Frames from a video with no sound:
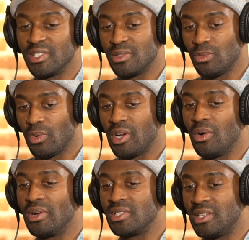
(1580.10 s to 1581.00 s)
Because
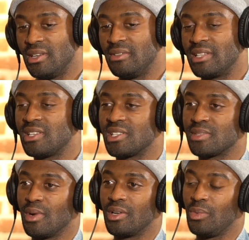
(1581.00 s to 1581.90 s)
we're going to give that
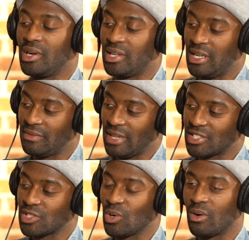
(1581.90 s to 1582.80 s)
testimony. We're going to
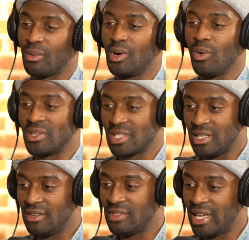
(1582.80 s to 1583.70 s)
give that story. We're going
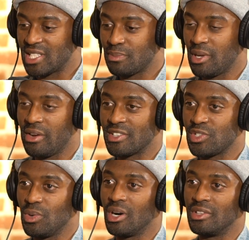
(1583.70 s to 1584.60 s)
to give that
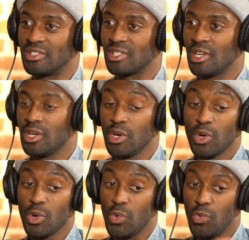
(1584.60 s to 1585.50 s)
experience to others
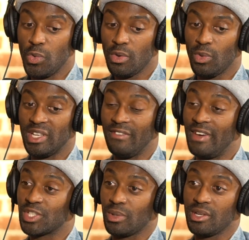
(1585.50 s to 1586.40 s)
who will
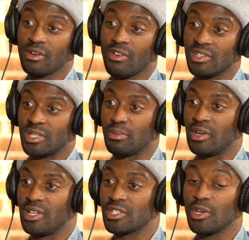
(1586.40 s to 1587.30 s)
eventually cross
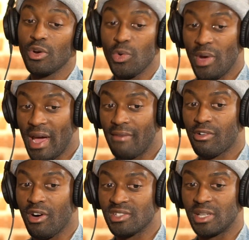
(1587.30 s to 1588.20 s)
that bridge, who
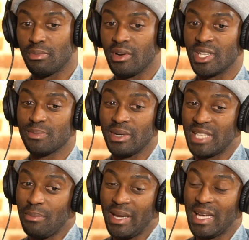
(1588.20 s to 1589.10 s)
have crossed that bridge,
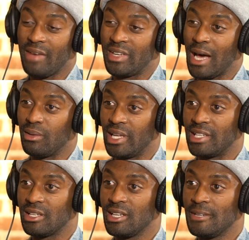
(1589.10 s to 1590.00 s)
but they may not have an
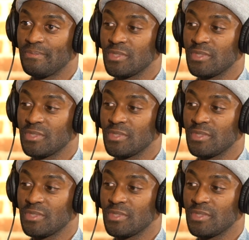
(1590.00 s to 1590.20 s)
outlet